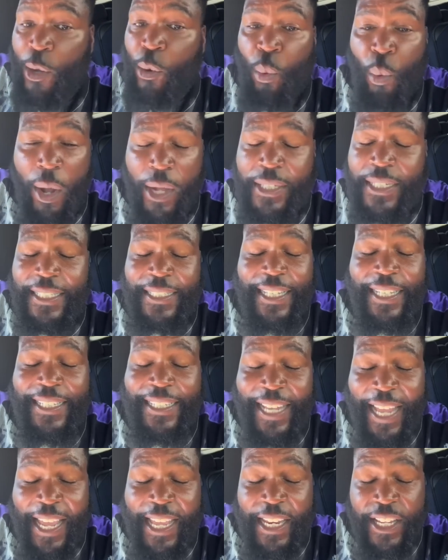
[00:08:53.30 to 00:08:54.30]
And once
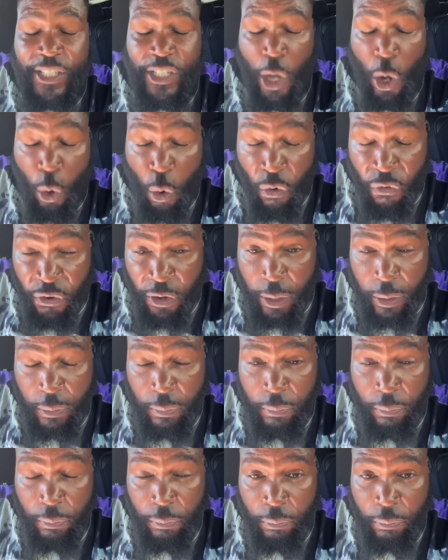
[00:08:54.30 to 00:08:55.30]
the date is
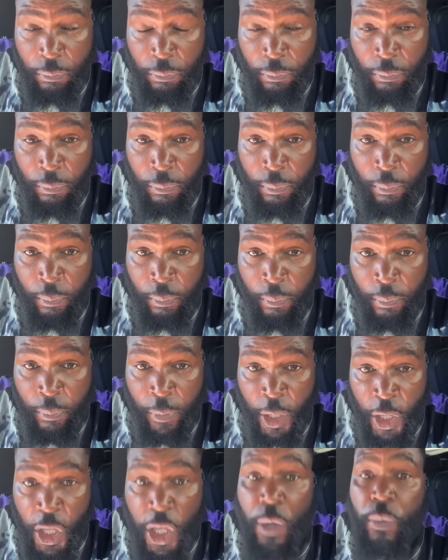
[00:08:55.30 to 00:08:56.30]
over,
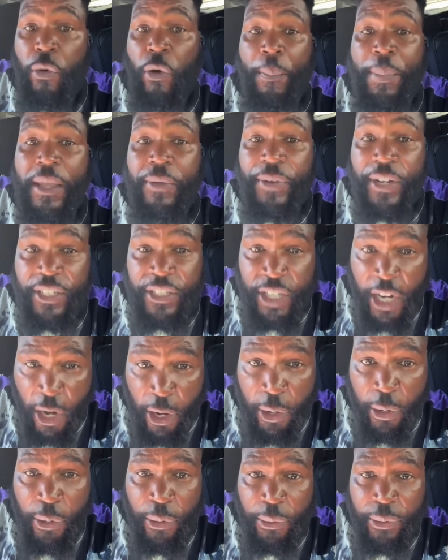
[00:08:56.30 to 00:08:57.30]
you will be
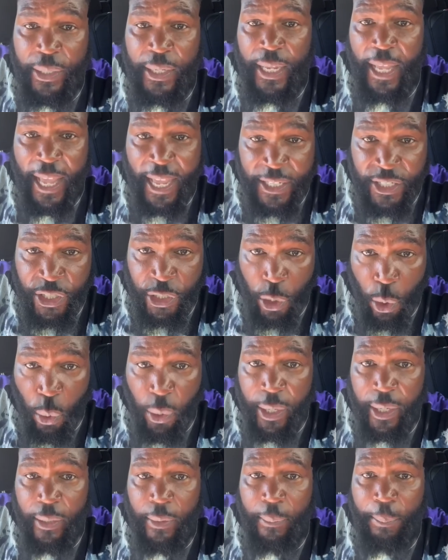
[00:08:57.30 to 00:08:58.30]
returned,
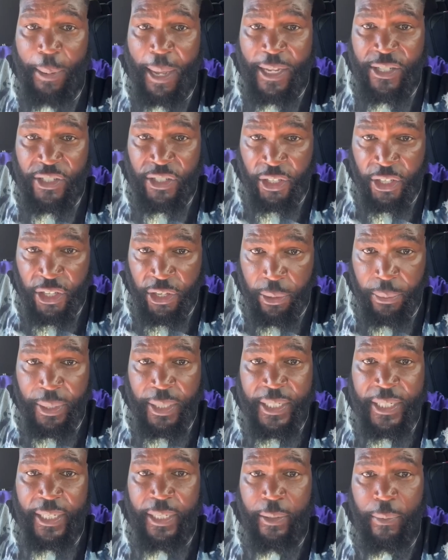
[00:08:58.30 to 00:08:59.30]
escorted by
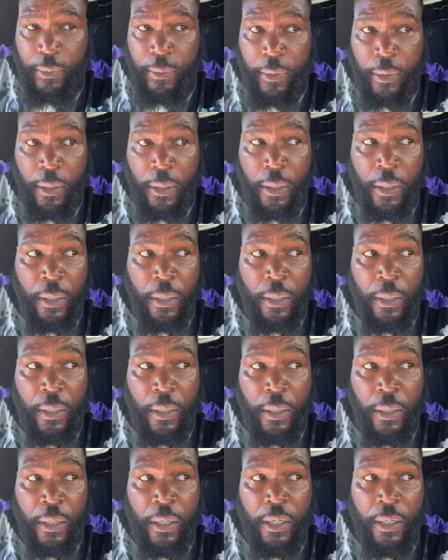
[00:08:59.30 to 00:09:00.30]
security
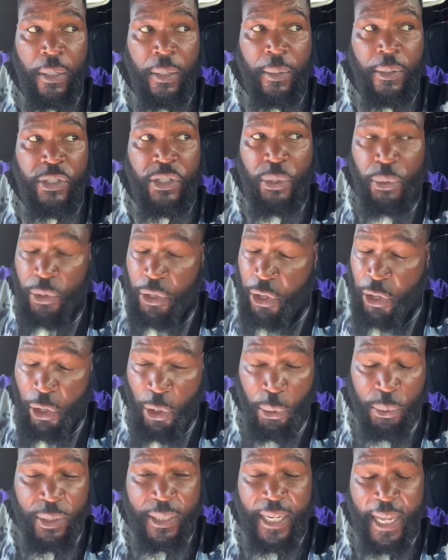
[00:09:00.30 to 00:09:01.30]
to
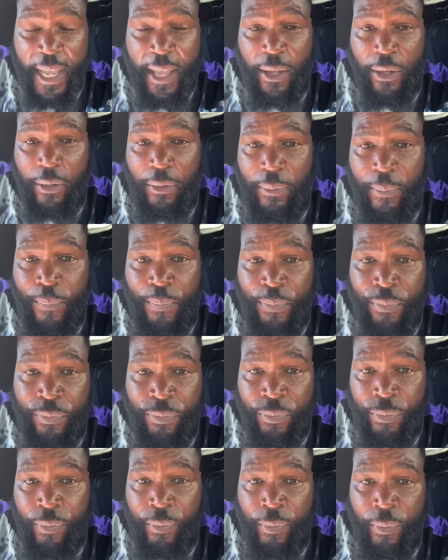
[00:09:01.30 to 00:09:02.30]
your hotel,
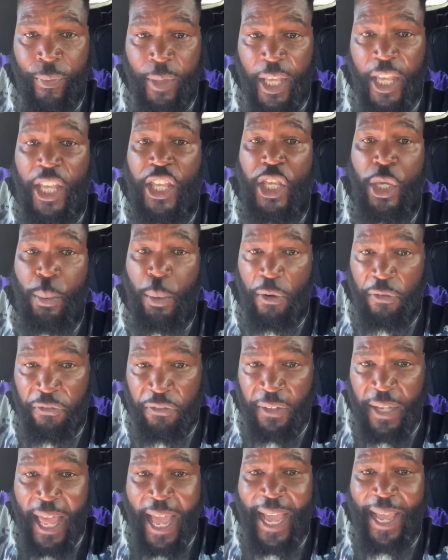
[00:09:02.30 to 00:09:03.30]
and you
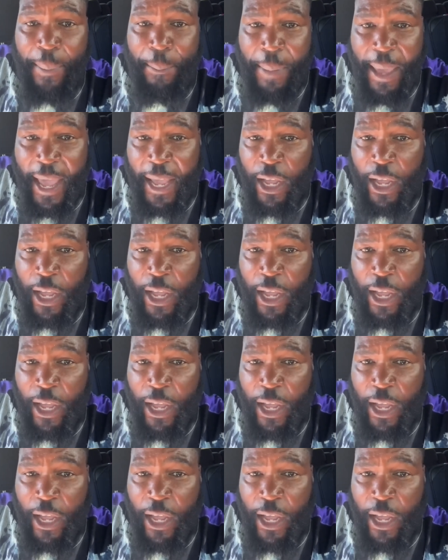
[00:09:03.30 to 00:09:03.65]
will fly